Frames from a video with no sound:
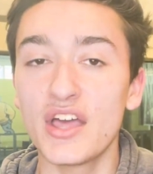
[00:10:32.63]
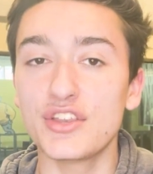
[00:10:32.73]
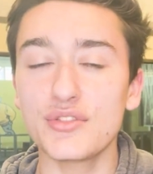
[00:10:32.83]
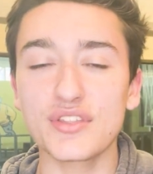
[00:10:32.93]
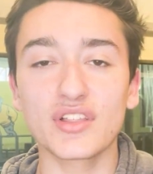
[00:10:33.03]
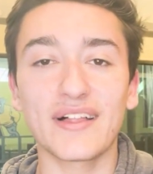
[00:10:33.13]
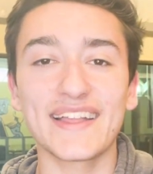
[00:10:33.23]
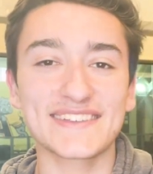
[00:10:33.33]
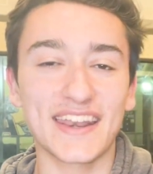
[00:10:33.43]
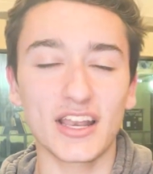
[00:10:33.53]
Do you think the
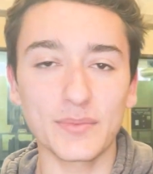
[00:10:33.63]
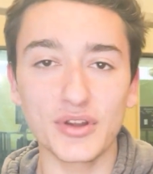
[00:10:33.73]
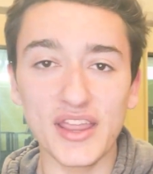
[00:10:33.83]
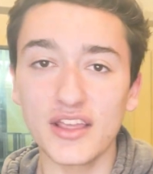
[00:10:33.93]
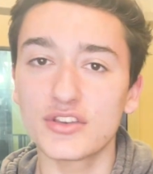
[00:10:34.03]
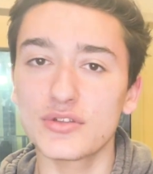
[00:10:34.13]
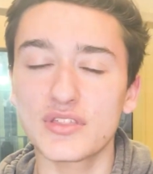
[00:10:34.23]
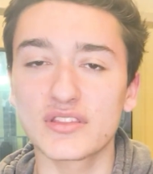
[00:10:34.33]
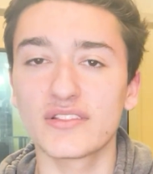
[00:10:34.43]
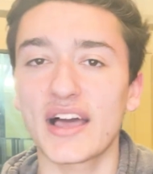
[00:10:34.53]
Lions got an upgrade? Do you
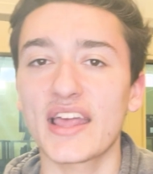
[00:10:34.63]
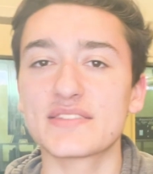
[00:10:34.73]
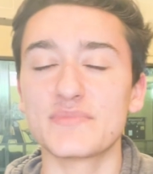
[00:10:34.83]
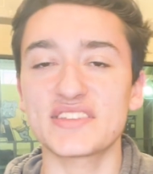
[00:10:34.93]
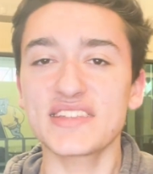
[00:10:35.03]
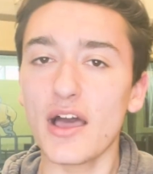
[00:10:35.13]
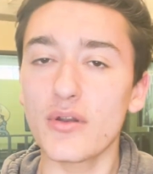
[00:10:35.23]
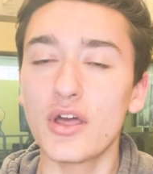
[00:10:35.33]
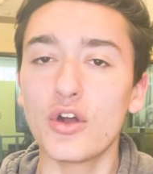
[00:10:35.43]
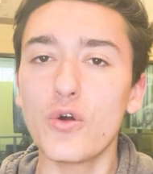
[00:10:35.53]
think the Lions missed
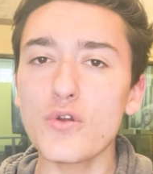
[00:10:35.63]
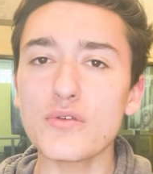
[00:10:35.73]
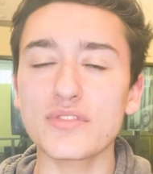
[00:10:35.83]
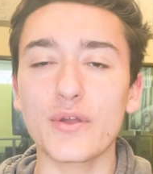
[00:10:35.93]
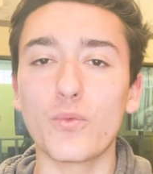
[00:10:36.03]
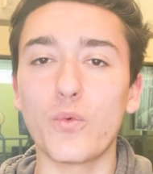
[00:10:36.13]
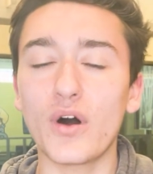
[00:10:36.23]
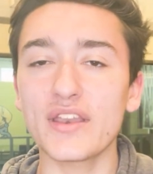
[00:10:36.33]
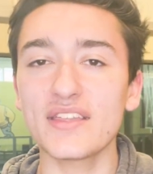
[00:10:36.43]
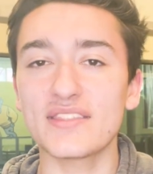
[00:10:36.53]
out? Who do you think
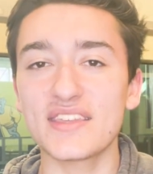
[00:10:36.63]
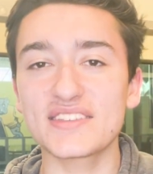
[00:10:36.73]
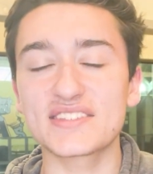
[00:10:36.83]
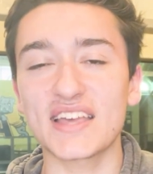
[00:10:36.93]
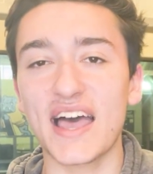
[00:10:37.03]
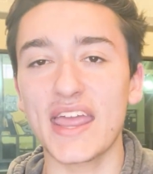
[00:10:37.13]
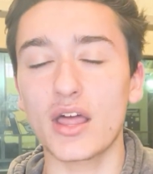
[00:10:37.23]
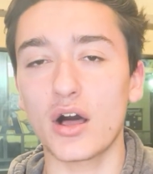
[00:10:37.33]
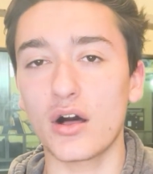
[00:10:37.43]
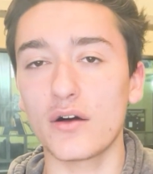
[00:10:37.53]
won this
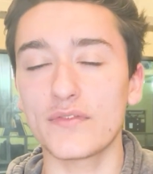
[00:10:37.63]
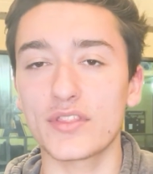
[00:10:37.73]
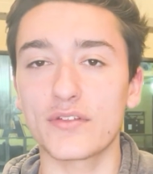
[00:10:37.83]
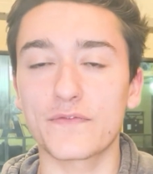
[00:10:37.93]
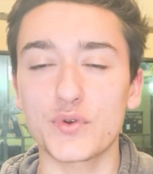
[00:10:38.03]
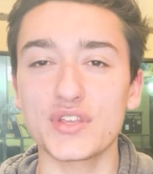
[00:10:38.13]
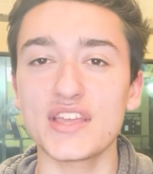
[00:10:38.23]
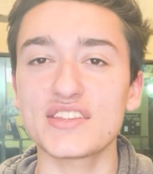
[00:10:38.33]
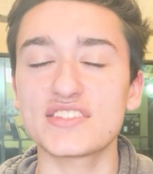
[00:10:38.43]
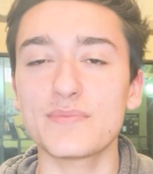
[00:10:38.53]
side of the free
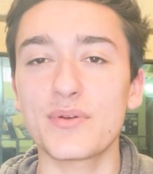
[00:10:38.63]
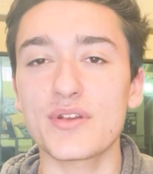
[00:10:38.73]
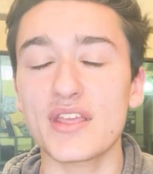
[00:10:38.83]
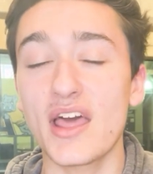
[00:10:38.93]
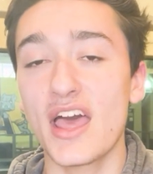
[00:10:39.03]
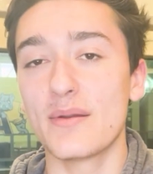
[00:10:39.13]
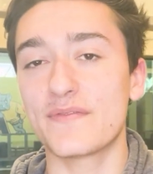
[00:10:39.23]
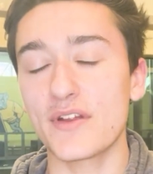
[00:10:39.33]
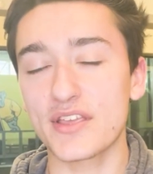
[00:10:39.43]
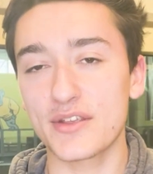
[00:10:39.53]
agency period? I'm
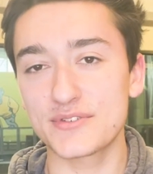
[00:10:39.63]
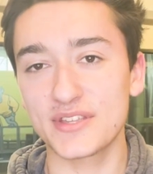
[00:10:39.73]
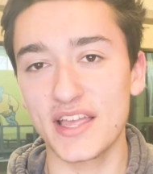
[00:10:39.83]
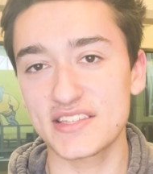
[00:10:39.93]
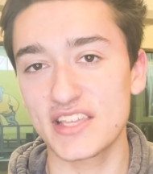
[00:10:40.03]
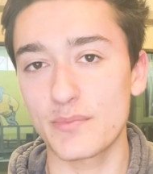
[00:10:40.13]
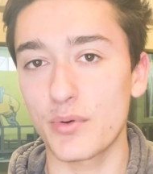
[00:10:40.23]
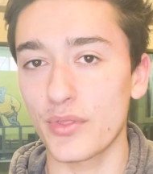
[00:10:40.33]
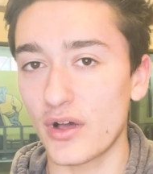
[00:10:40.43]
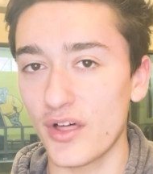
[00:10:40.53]
very curious what you guys think. But
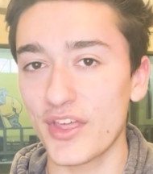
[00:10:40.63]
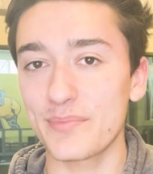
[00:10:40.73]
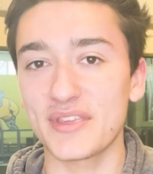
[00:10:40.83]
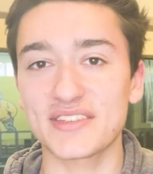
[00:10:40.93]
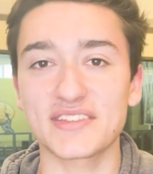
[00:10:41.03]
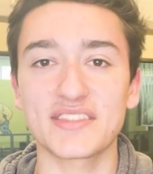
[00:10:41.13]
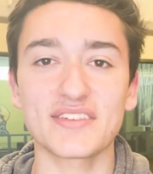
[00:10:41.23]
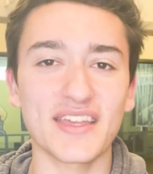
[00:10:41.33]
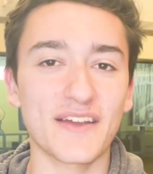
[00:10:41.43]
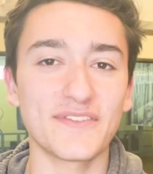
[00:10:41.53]
with all that being said, that's
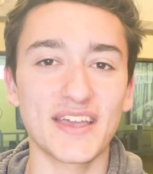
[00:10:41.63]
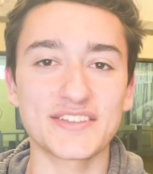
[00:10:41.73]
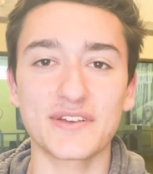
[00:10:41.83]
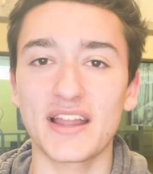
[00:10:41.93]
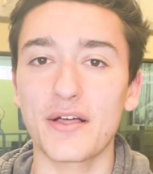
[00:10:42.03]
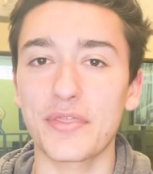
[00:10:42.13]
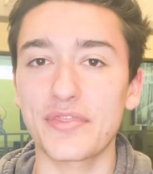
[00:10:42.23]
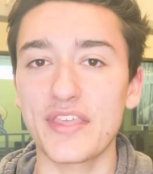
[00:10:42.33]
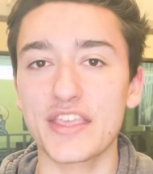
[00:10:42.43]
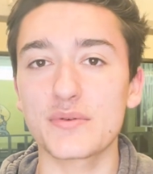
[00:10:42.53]
all I got for you guys right now.
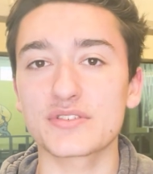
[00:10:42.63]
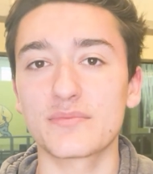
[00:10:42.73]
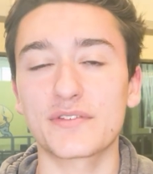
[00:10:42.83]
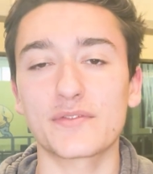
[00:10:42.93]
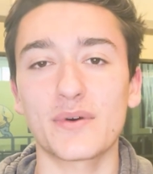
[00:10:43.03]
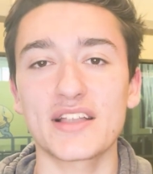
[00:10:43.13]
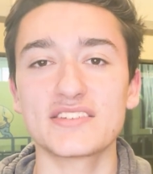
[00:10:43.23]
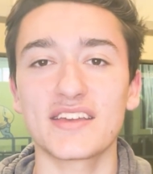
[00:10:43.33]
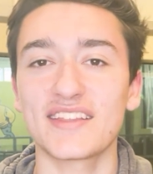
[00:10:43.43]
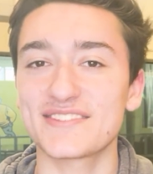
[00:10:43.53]
Thank you all so much for
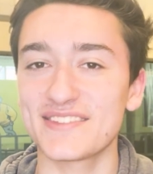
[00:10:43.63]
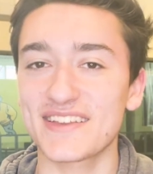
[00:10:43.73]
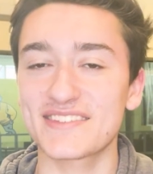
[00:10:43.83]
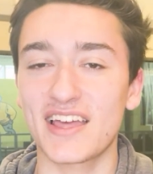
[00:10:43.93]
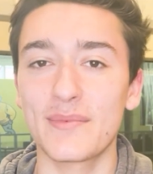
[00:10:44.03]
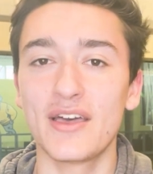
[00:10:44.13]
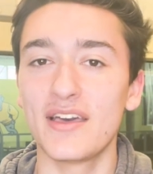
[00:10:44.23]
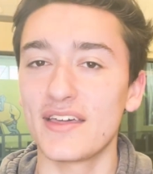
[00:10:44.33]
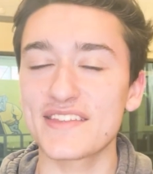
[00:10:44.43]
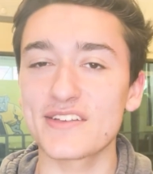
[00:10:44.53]
watching. And until next time,
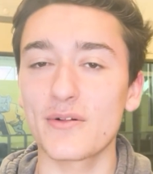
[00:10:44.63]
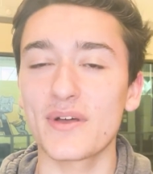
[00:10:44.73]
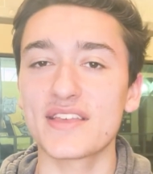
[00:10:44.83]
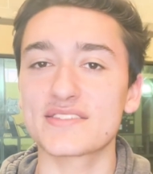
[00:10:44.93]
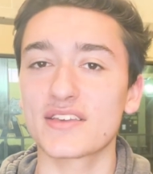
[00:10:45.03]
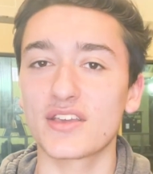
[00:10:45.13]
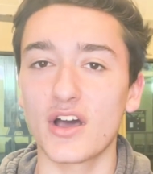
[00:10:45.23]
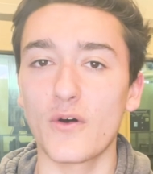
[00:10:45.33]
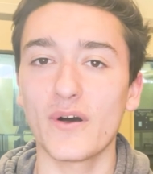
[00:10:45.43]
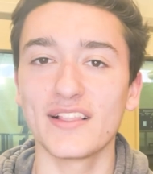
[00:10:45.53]
and as always,
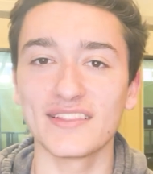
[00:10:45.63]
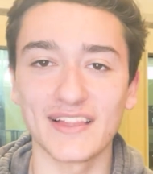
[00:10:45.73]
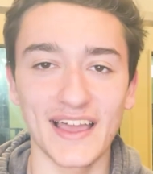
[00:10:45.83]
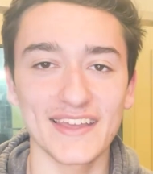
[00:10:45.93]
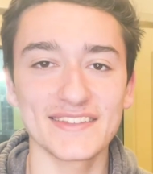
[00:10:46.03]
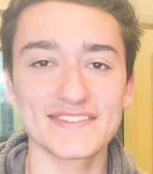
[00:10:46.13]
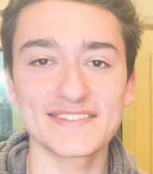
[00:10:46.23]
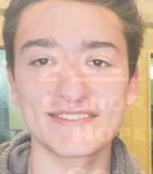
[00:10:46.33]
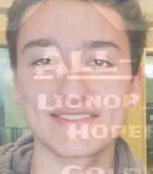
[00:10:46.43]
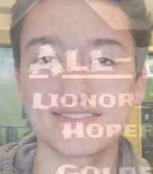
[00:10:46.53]
go
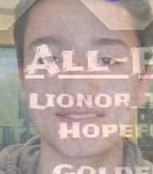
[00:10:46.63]
Lions.